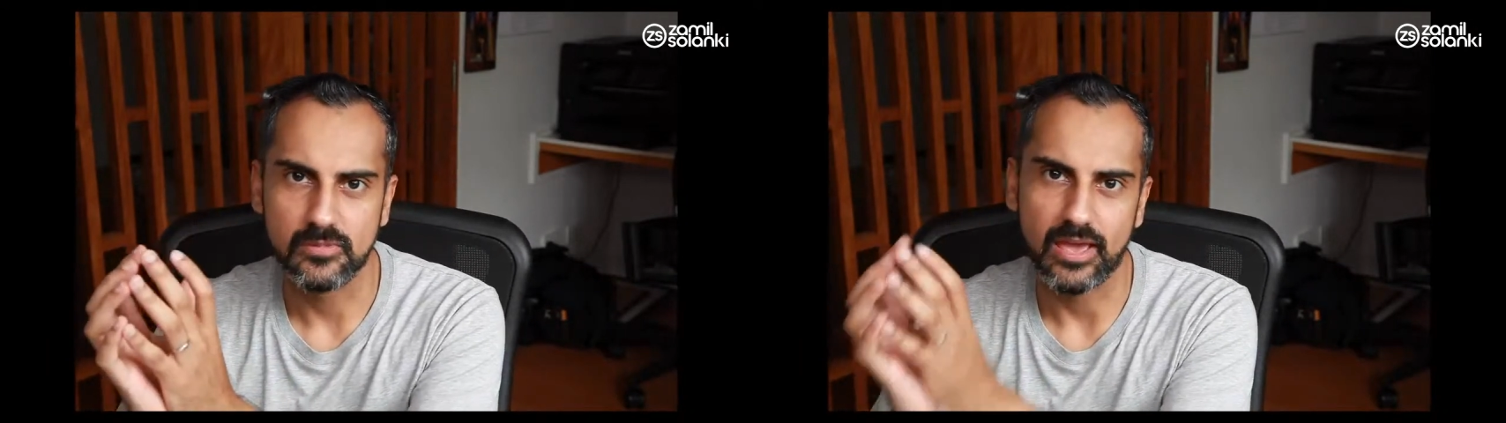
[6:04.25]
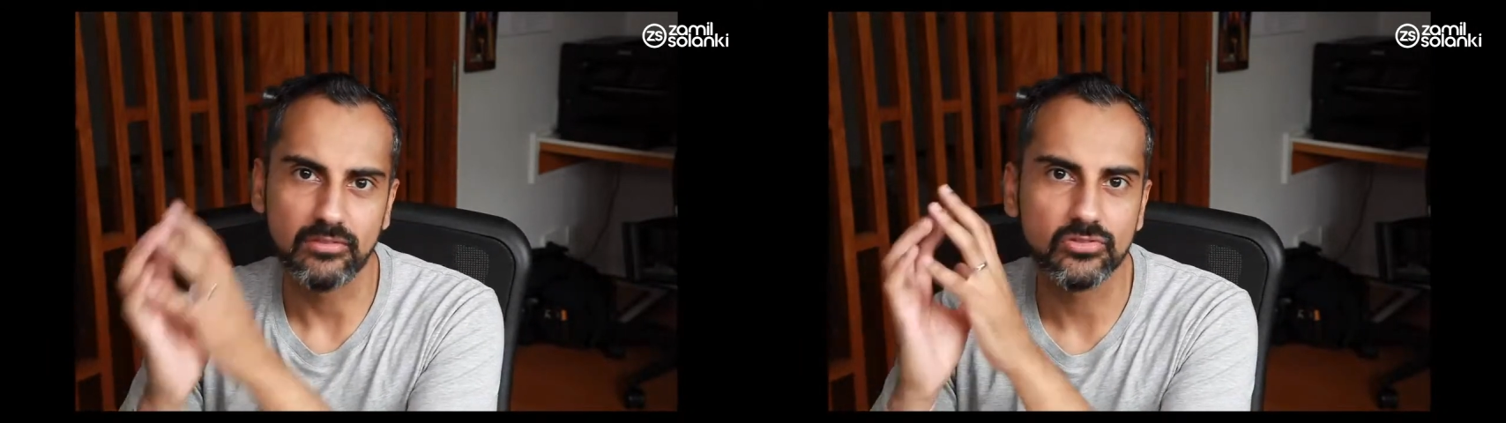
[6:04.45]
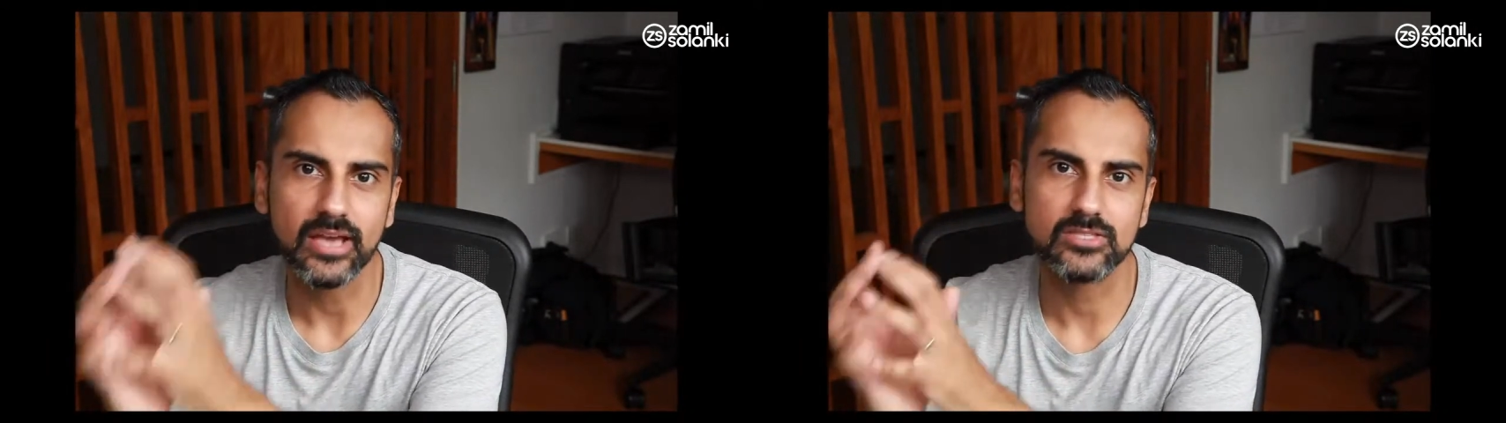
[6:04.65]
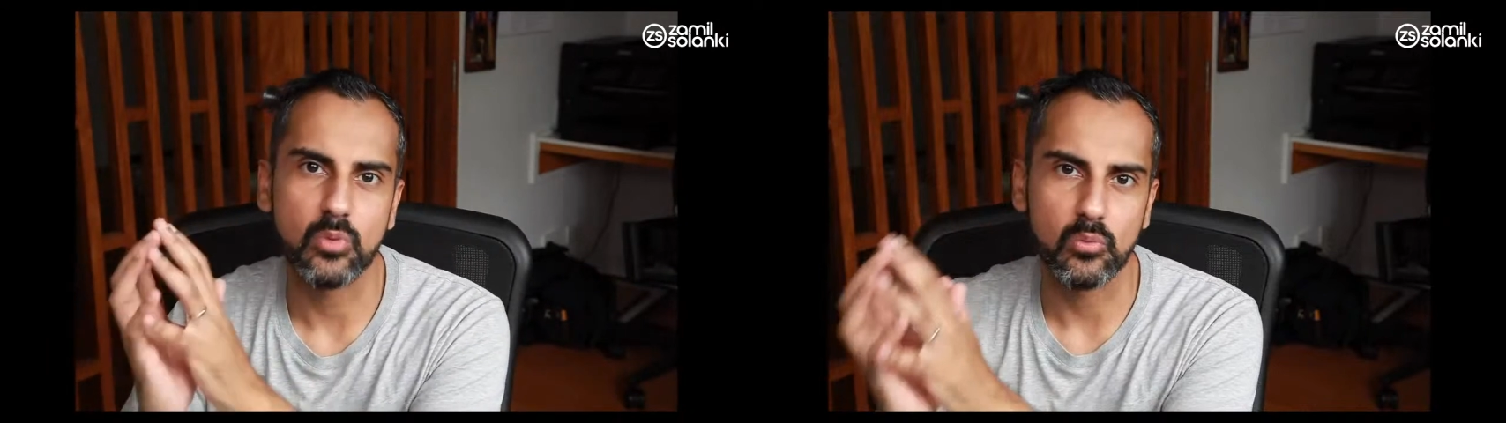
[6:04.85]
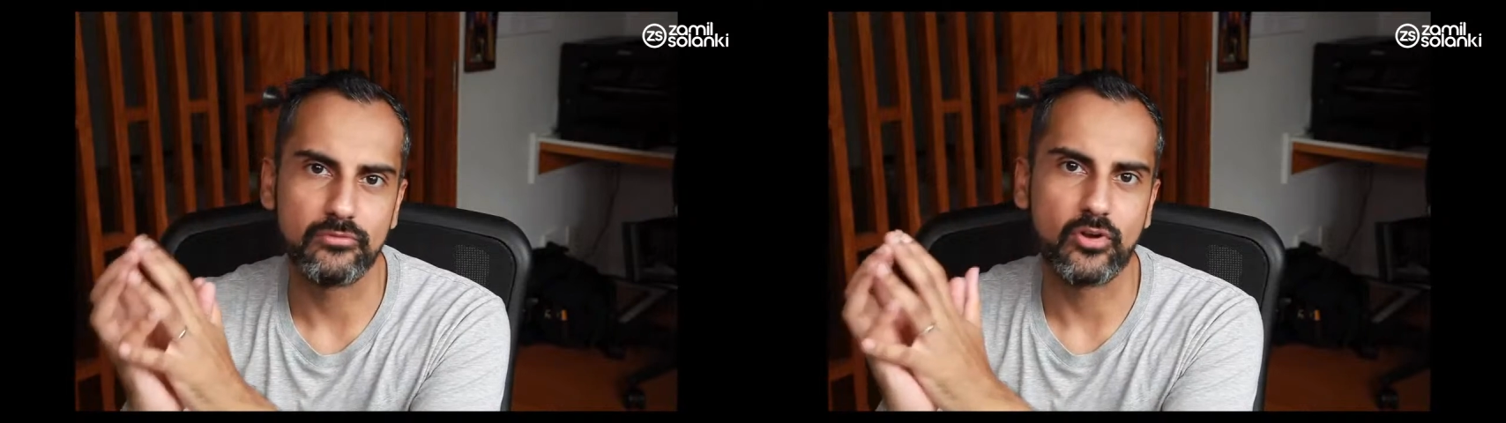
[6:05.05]
And that's
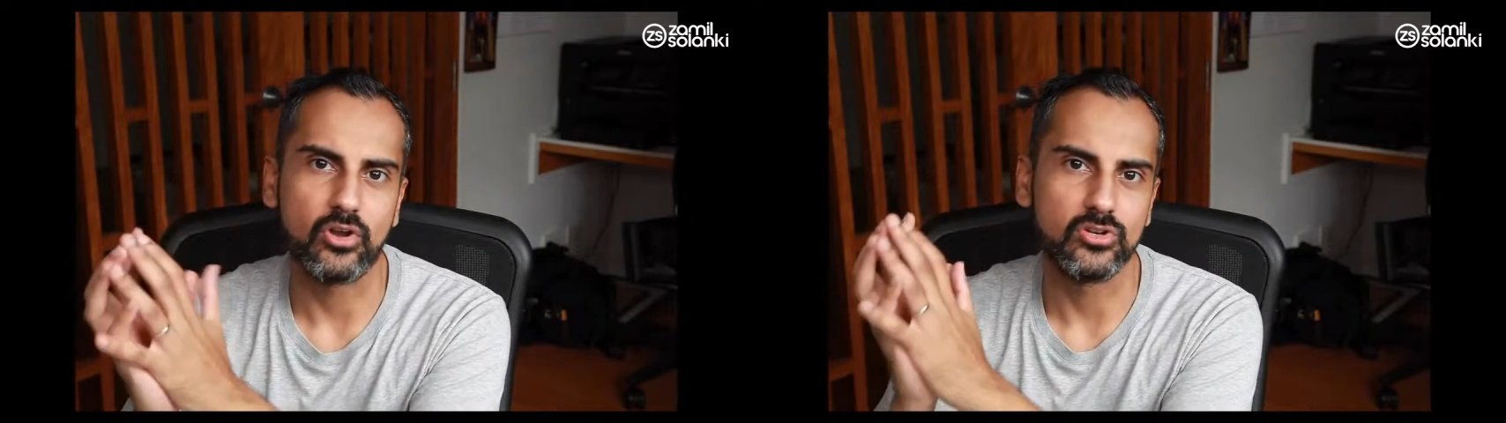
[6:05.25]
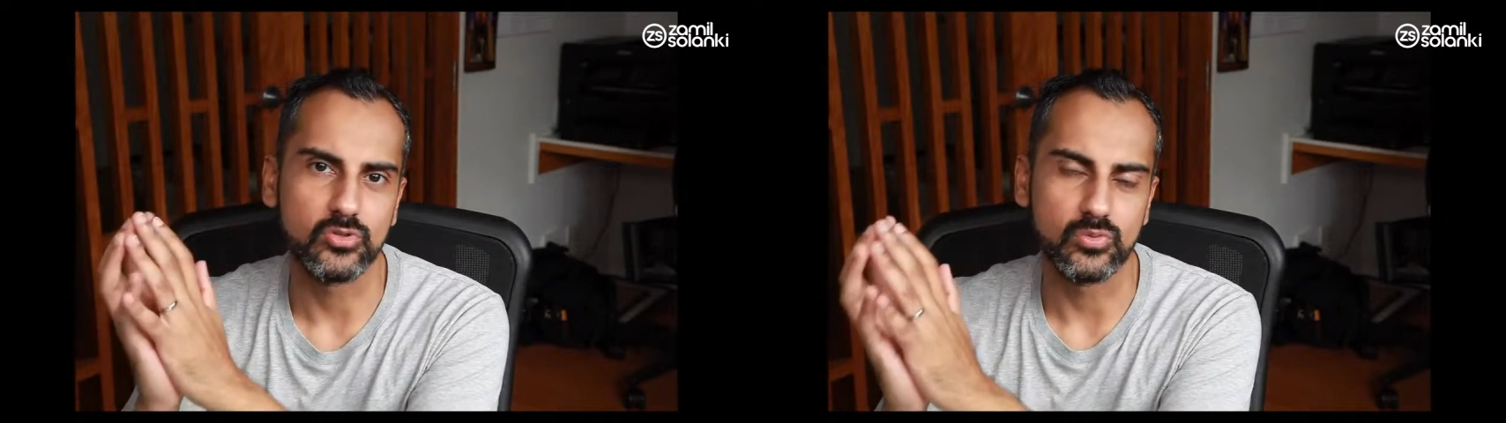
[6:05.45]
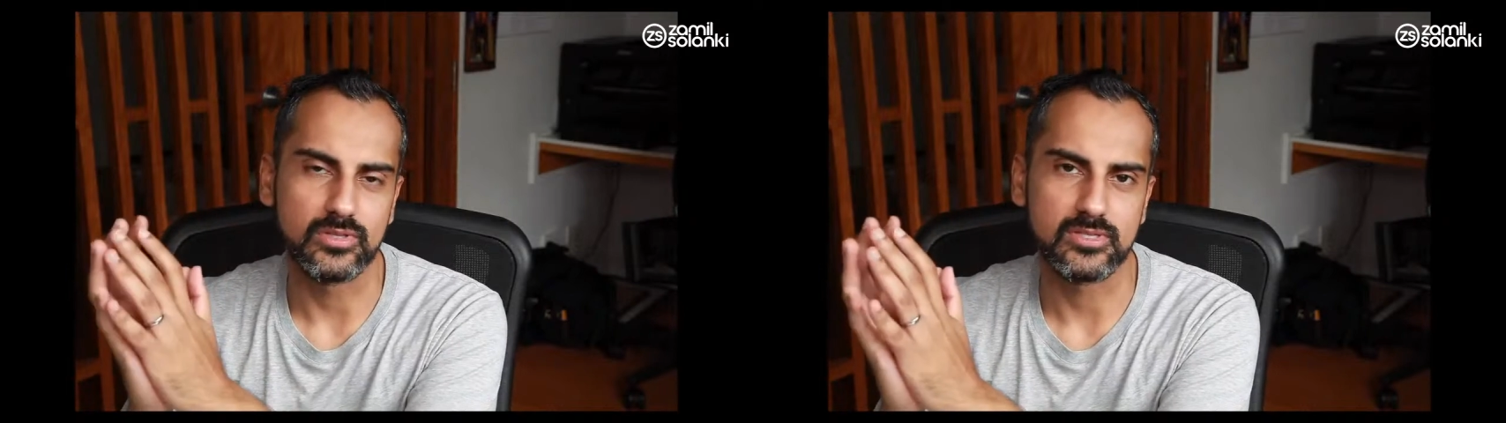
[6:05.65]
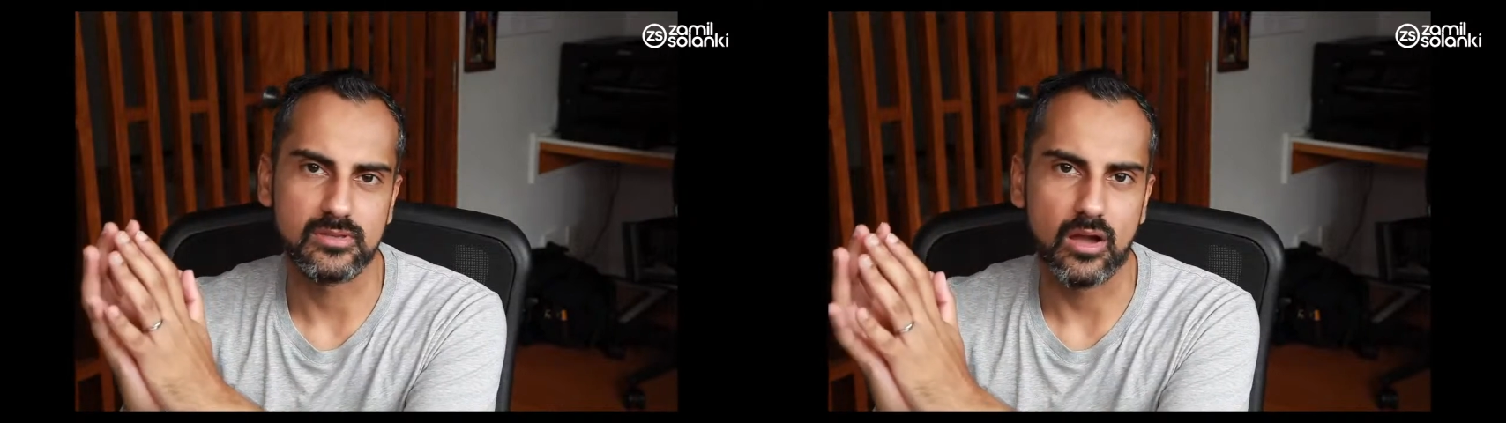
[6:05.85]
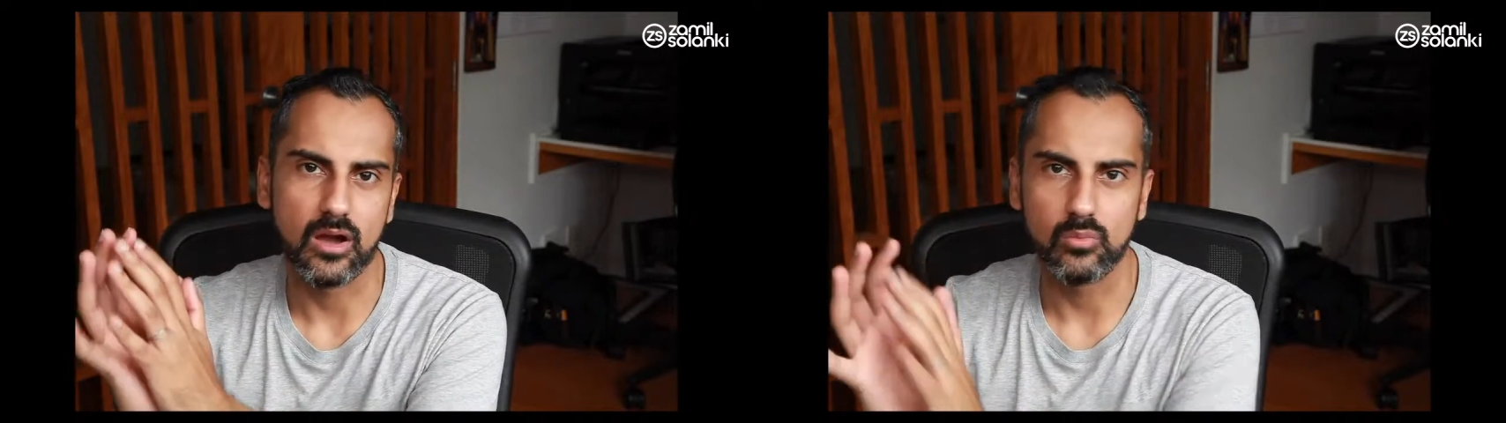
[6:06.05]
what we've got to do at the start.